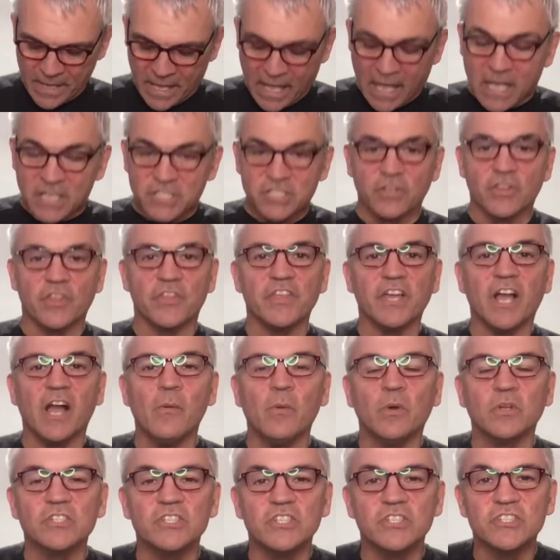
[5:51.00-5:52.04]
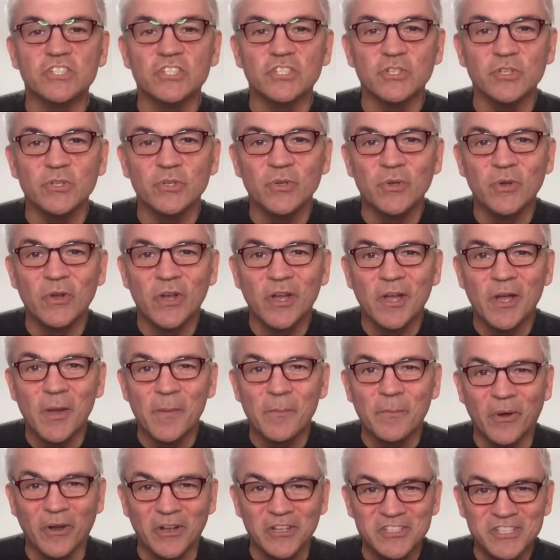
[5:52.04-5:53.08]
So the thing I wanted to
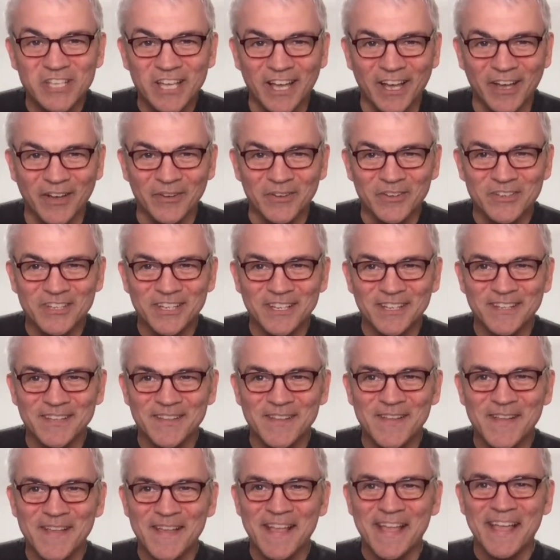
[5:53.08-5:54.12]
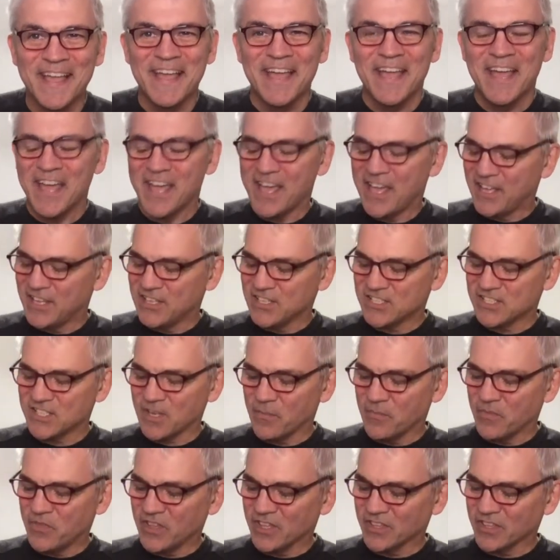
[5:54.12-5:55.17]
point out is
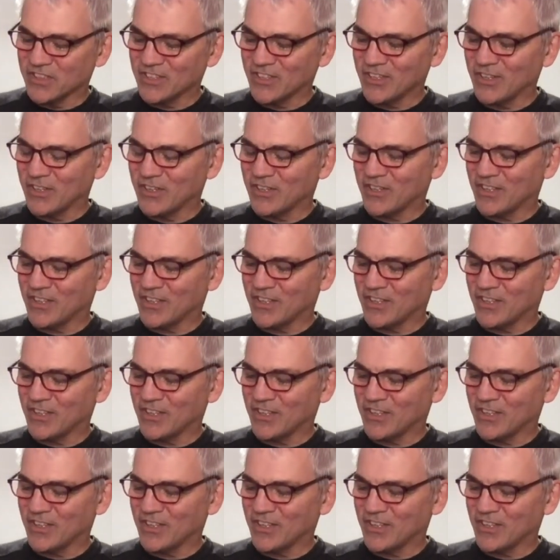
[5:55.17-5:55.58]
something that